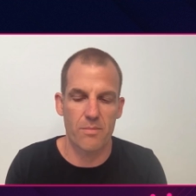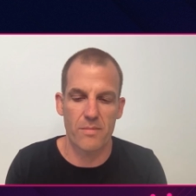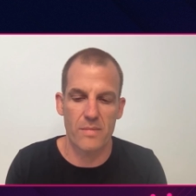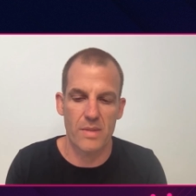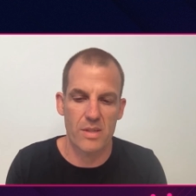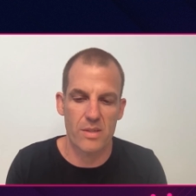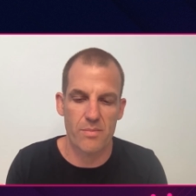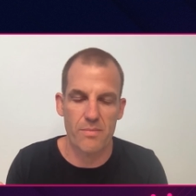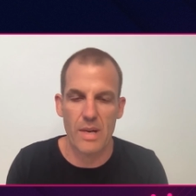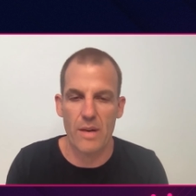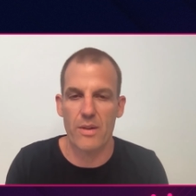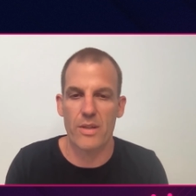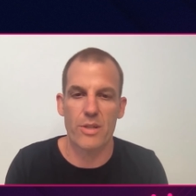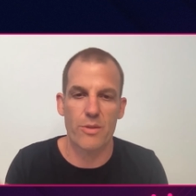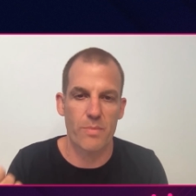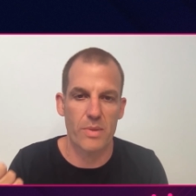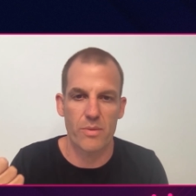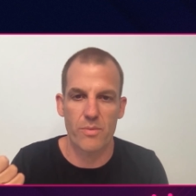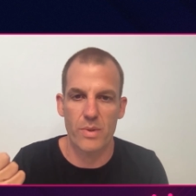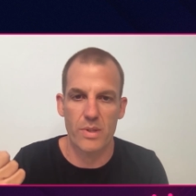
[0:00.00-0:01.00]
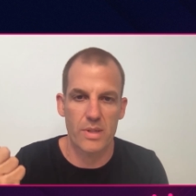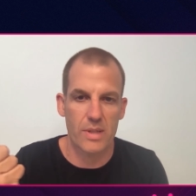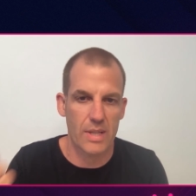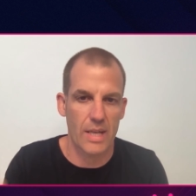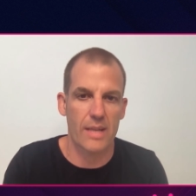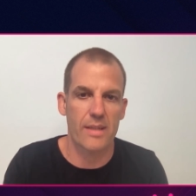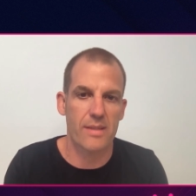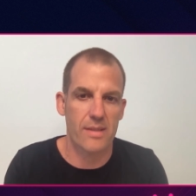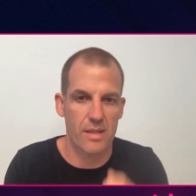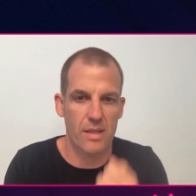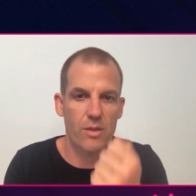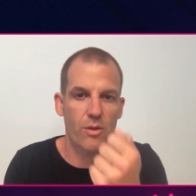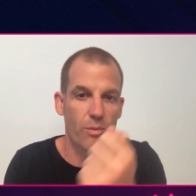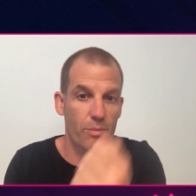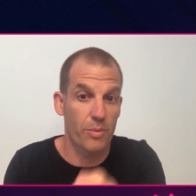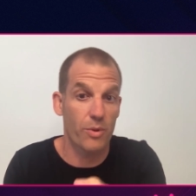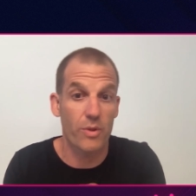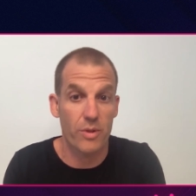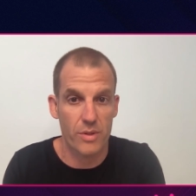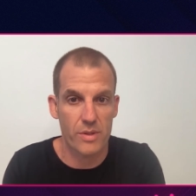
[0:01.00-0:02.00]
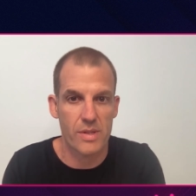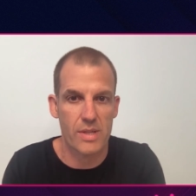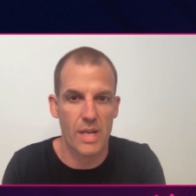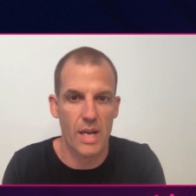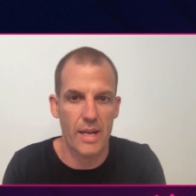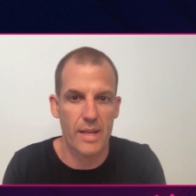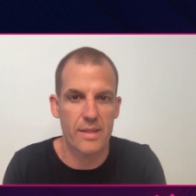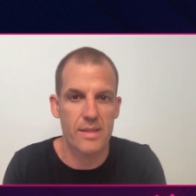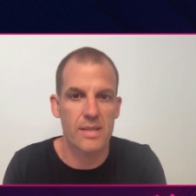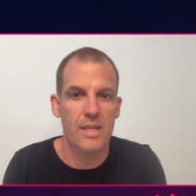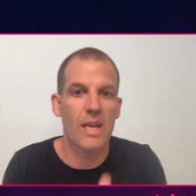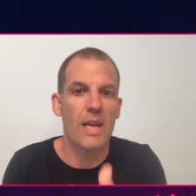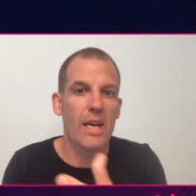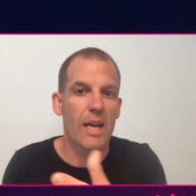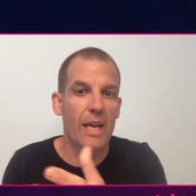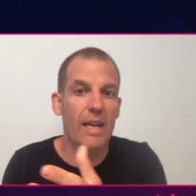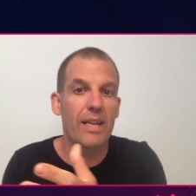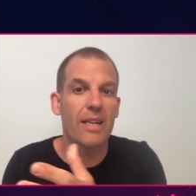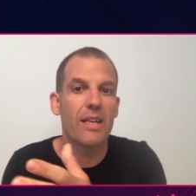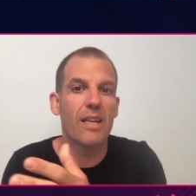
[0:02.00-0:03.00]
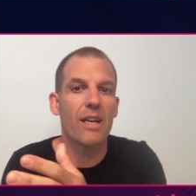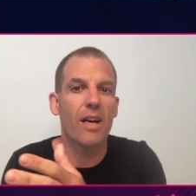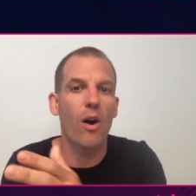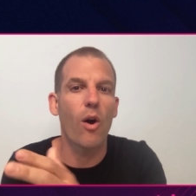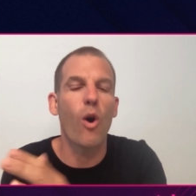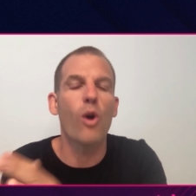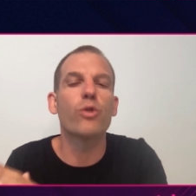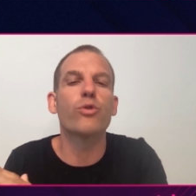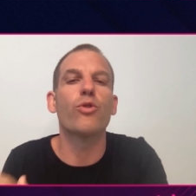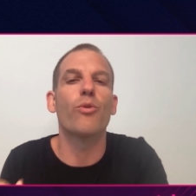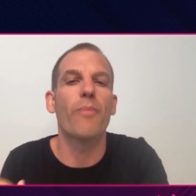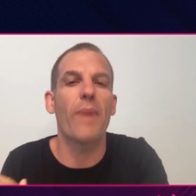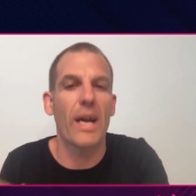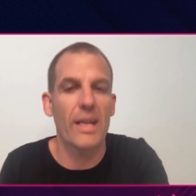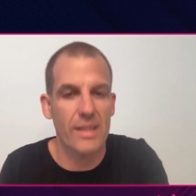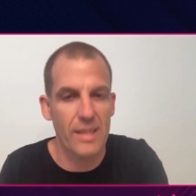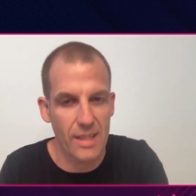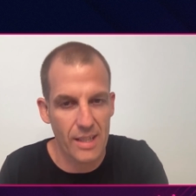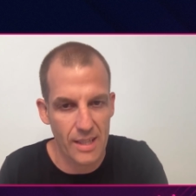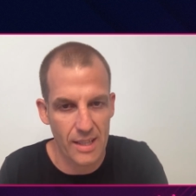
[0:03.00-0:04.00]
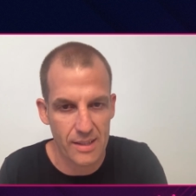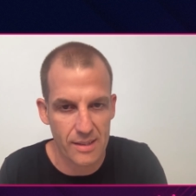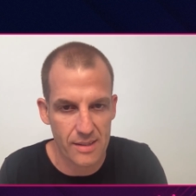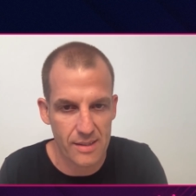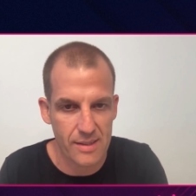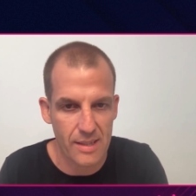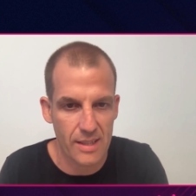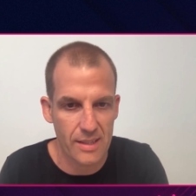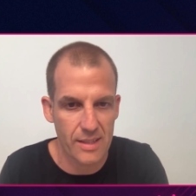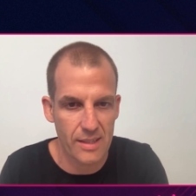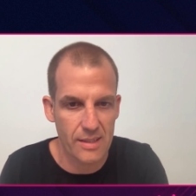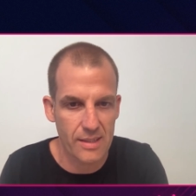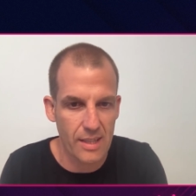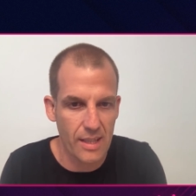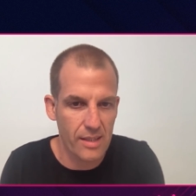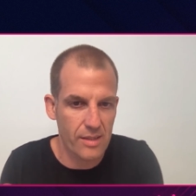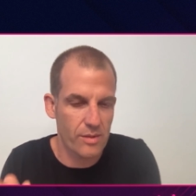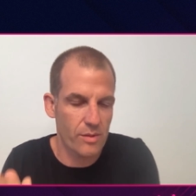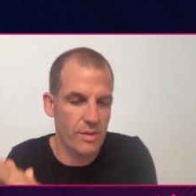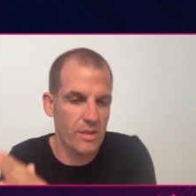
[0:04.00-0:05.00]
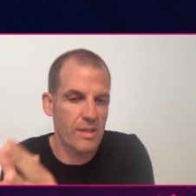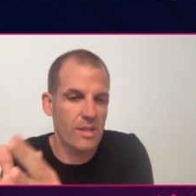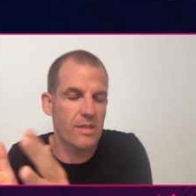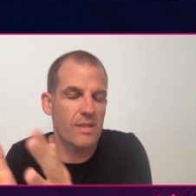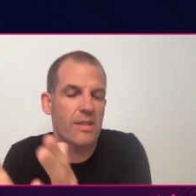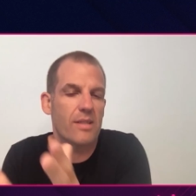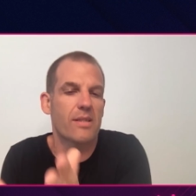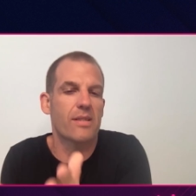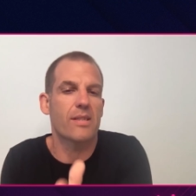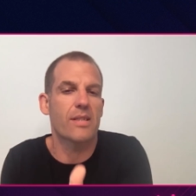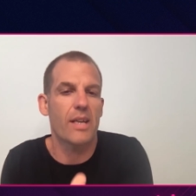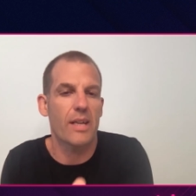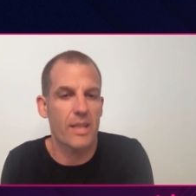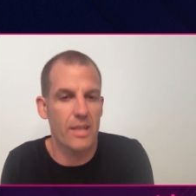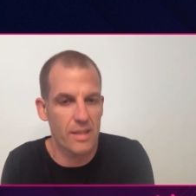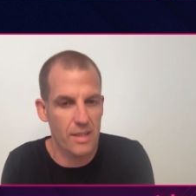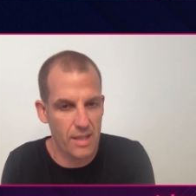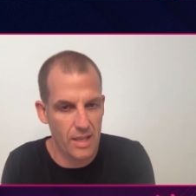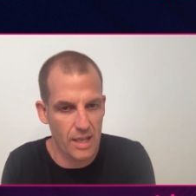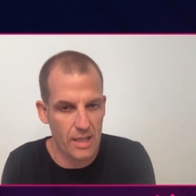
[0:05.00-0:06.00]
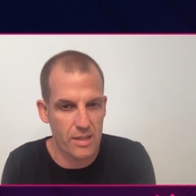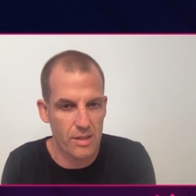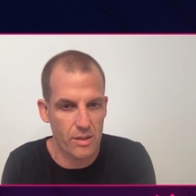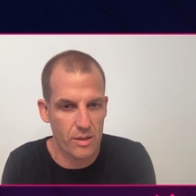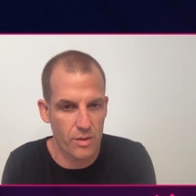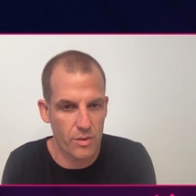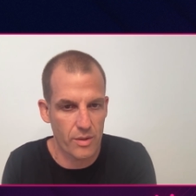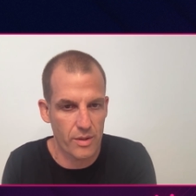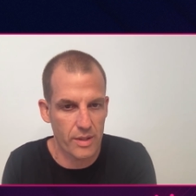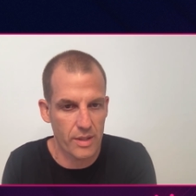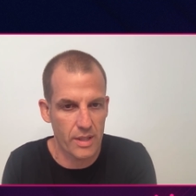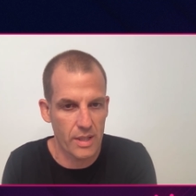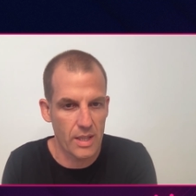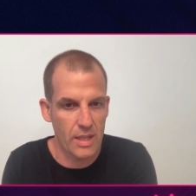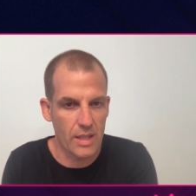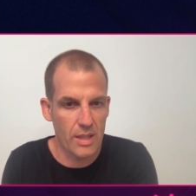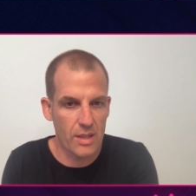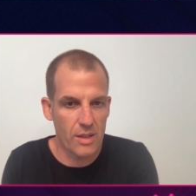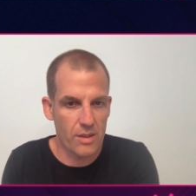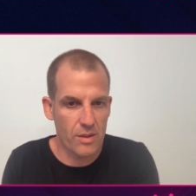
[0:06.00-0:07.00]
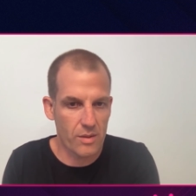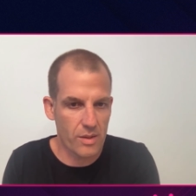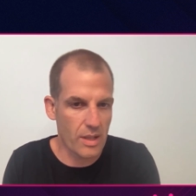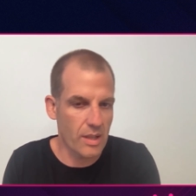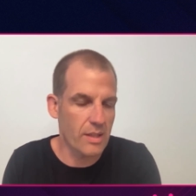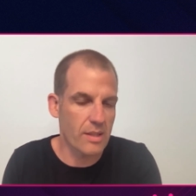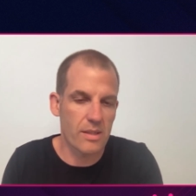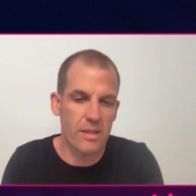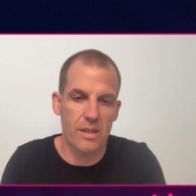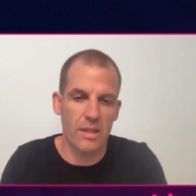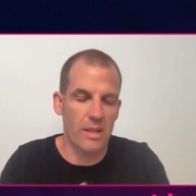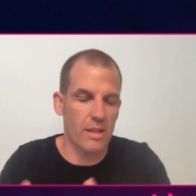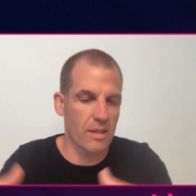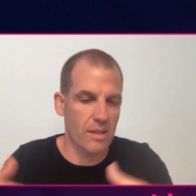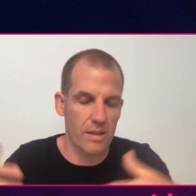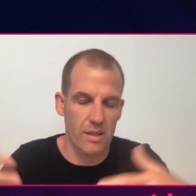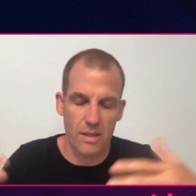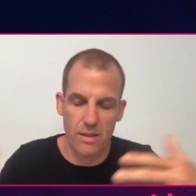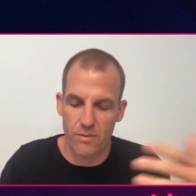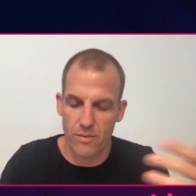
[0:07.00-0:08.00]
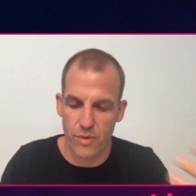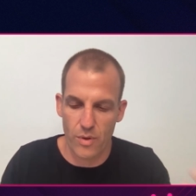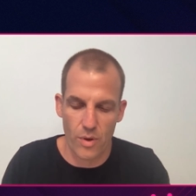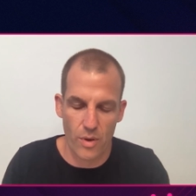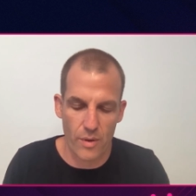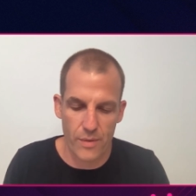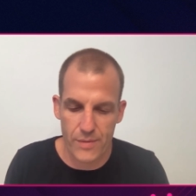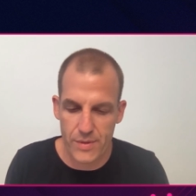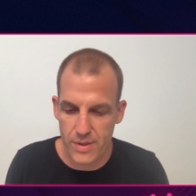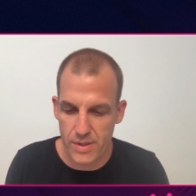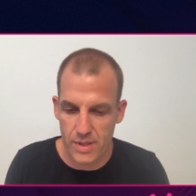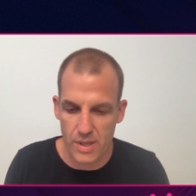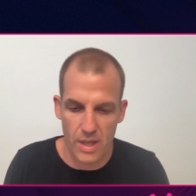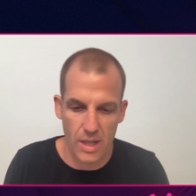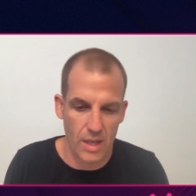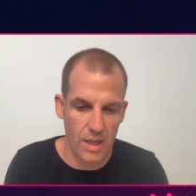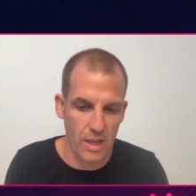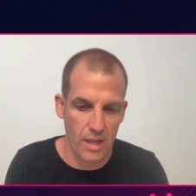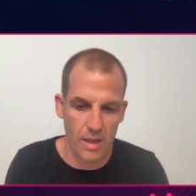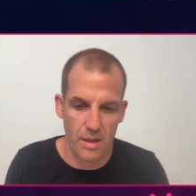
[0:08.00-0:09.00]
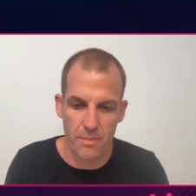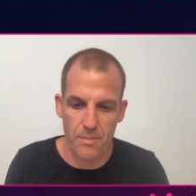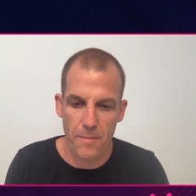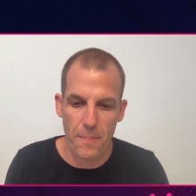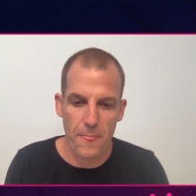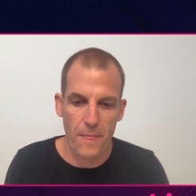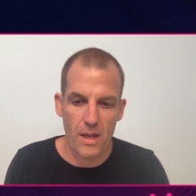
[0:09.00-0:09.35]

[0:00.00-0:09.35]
this marriage between text and computer science, and automatically understanding text. So this is the second category. Okay, it, it involves um,